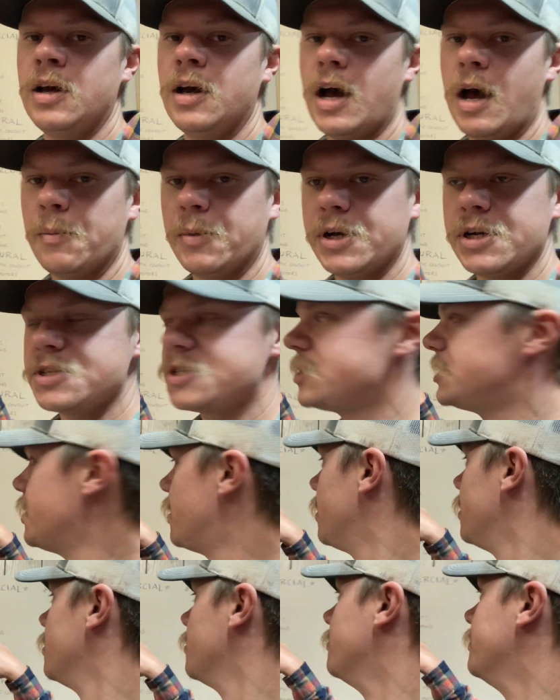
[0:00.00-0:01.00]
I'm going to
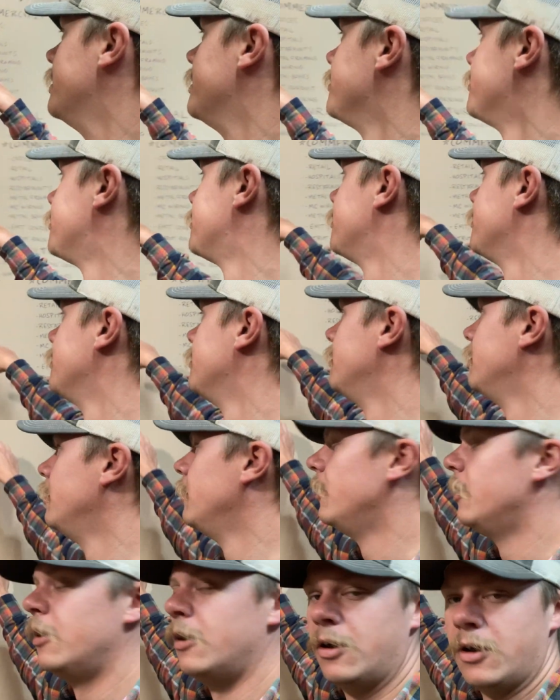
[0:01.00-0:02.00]
start with
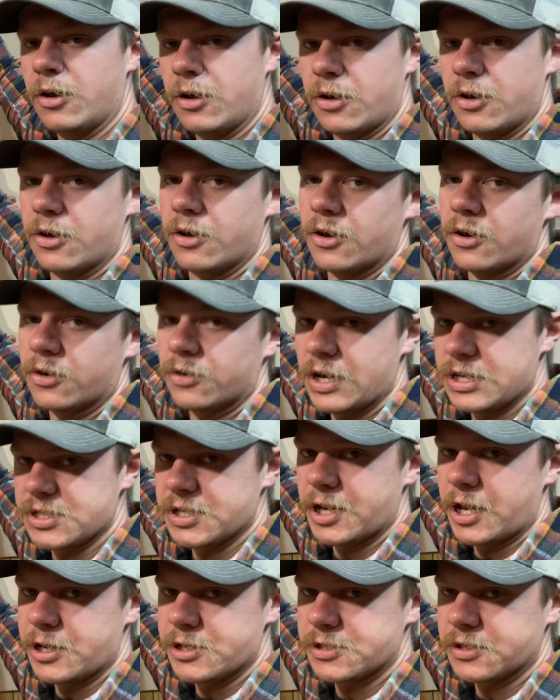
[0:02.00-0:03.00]

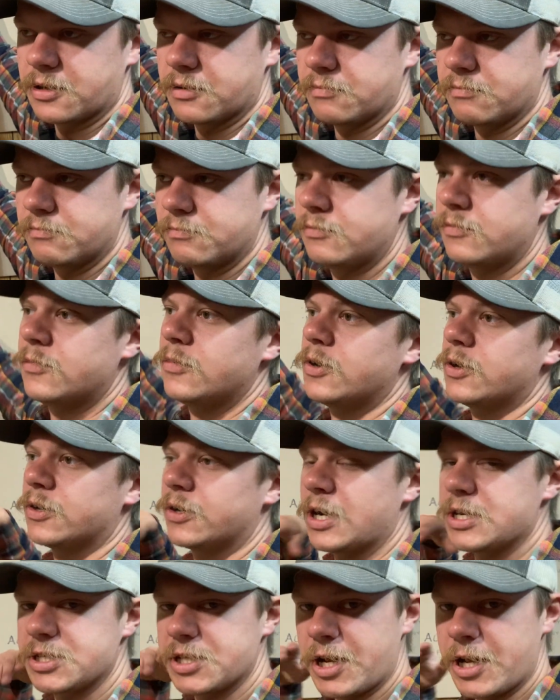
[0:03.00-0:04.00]
residential.
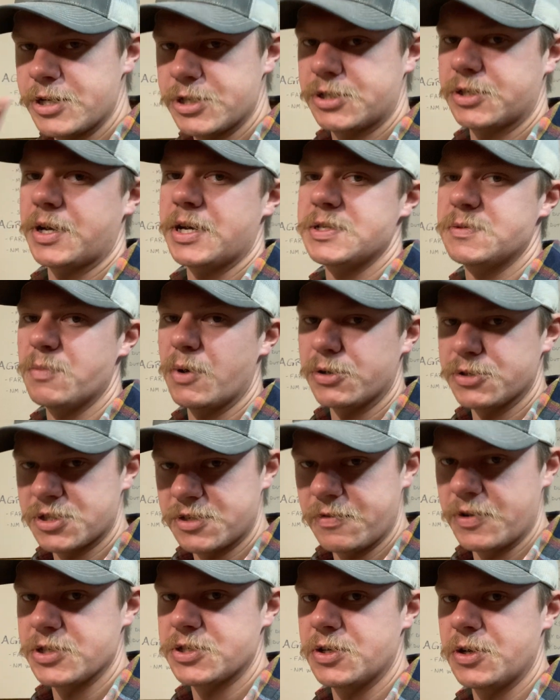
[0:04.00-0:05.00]
Residential, as most
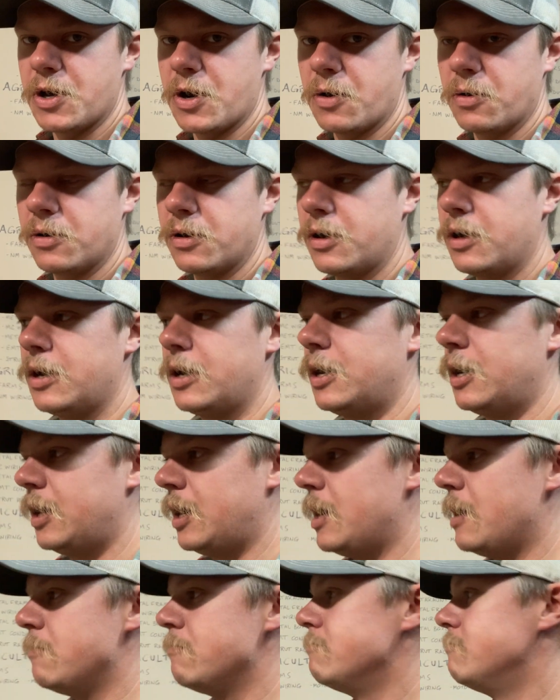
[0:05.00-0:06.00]
of us know,
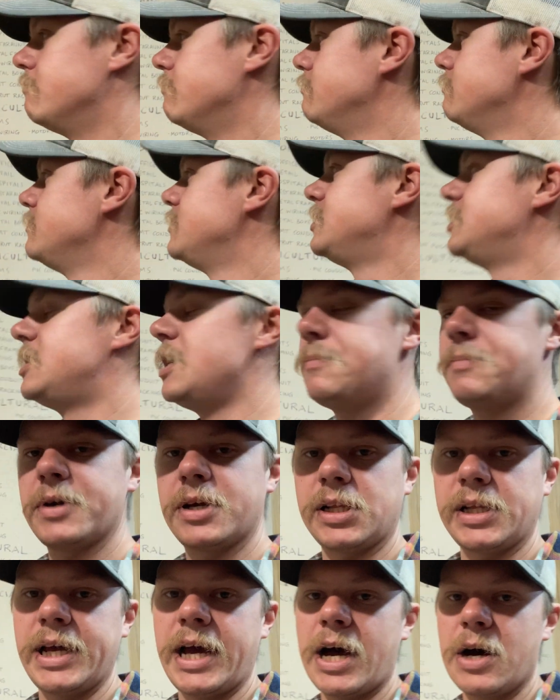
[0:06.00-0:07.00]

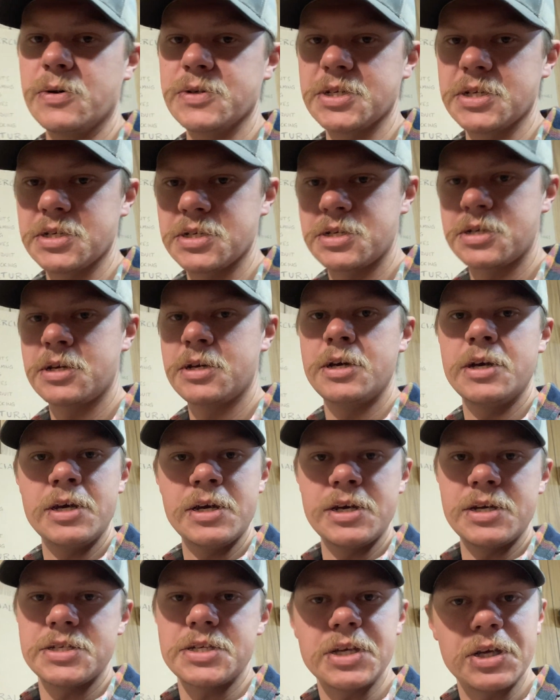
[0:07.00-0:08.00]
typically houses.
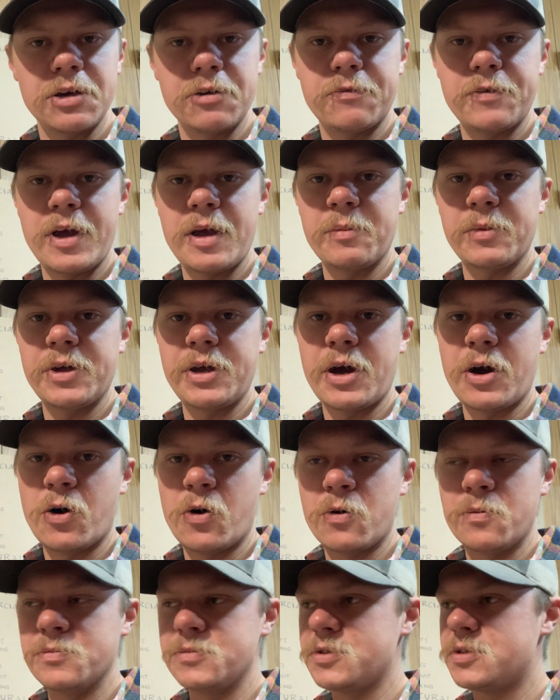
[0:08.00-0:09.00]
Single-family
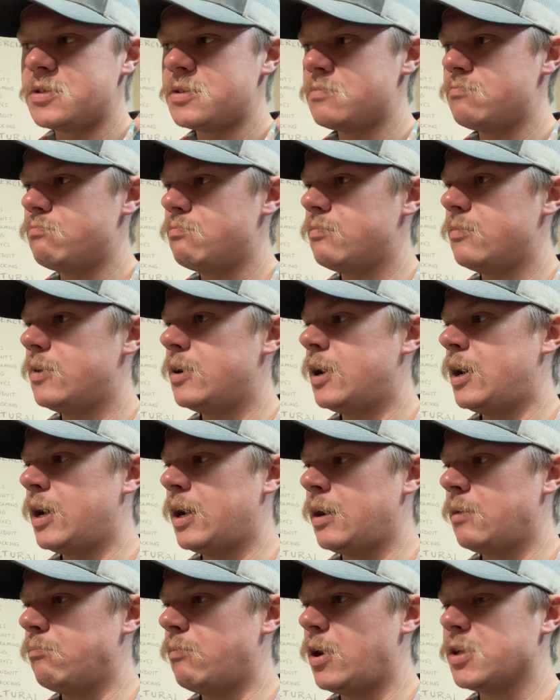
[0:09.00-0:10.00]
homes,
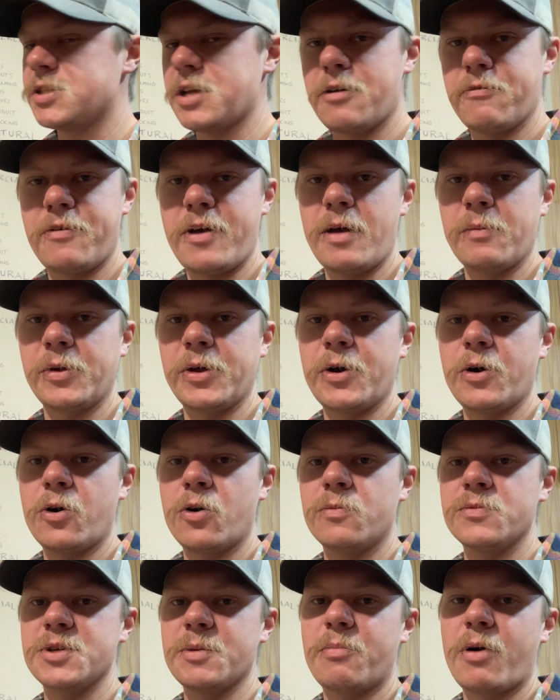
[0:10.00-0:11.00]
multi-family
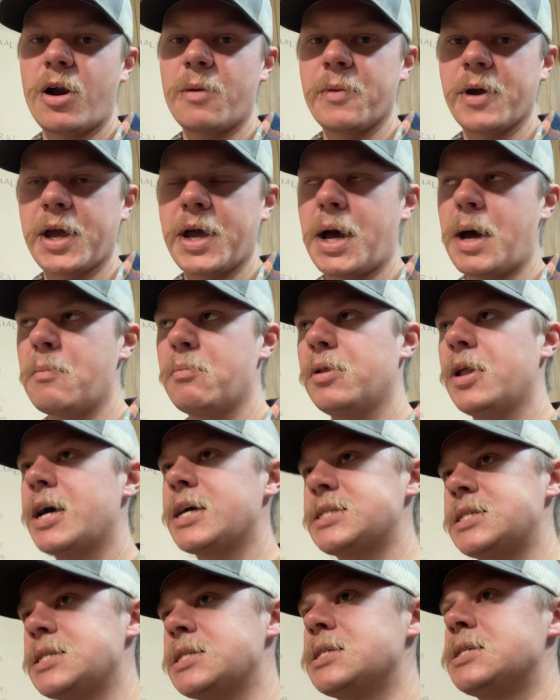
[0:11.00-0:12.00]
homes, apartment
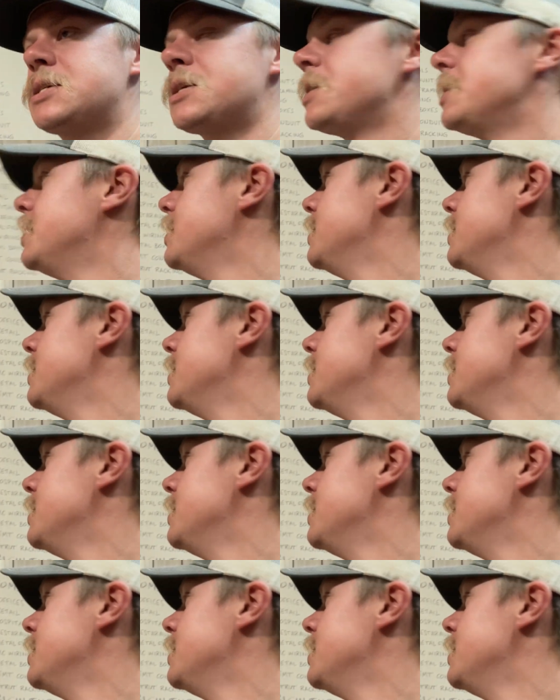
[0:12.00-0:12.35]
complexes.